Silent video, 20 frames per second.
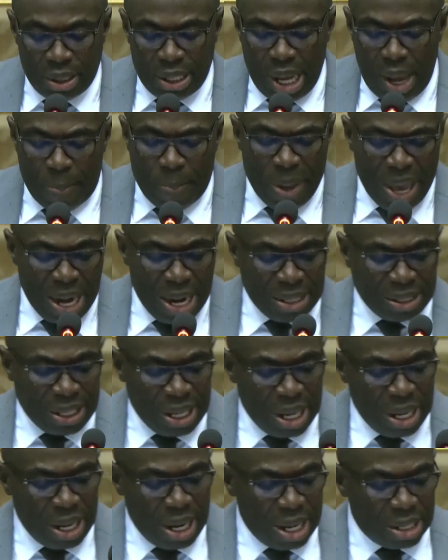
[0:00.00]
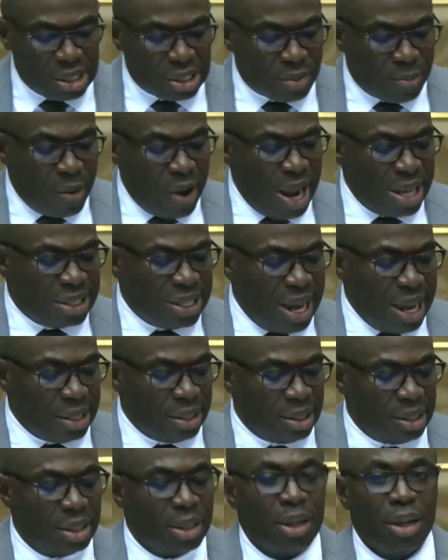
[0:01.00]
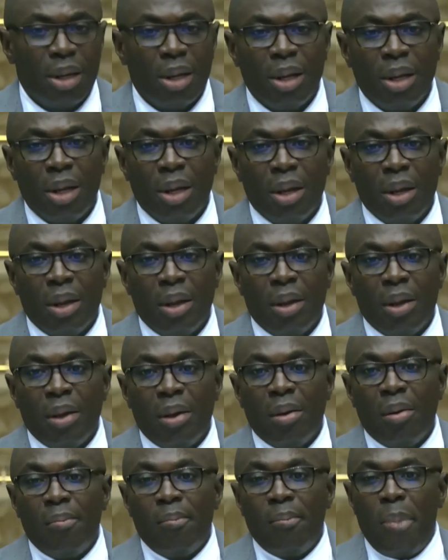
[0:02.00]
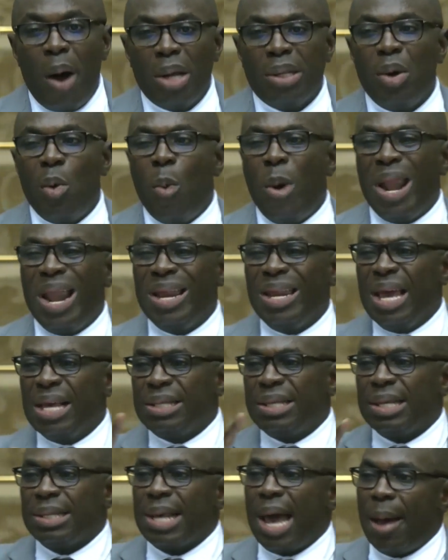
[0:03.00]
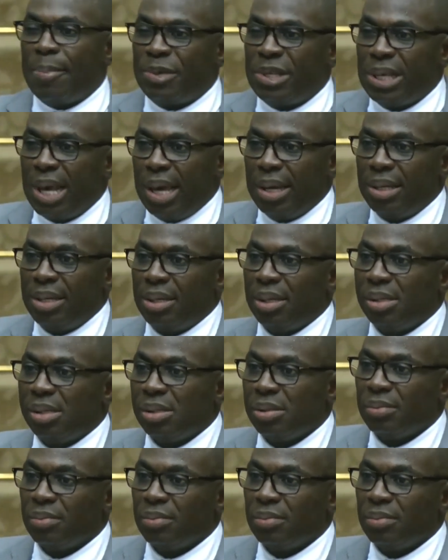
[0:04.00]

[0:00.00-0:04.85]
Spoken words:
the ability is present, but the willingness is absent.